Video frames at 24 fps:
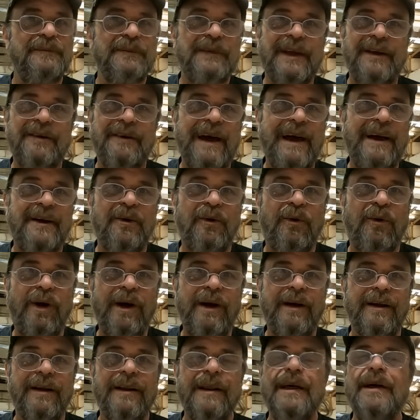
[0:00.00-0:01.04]
they're out of
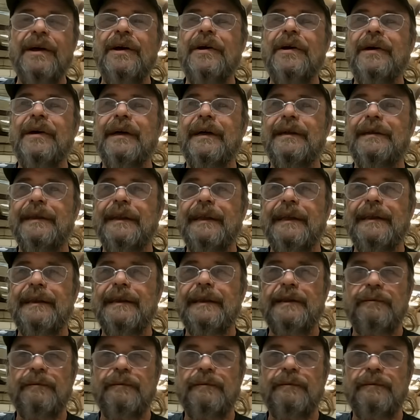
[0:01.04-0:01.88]
oil uh,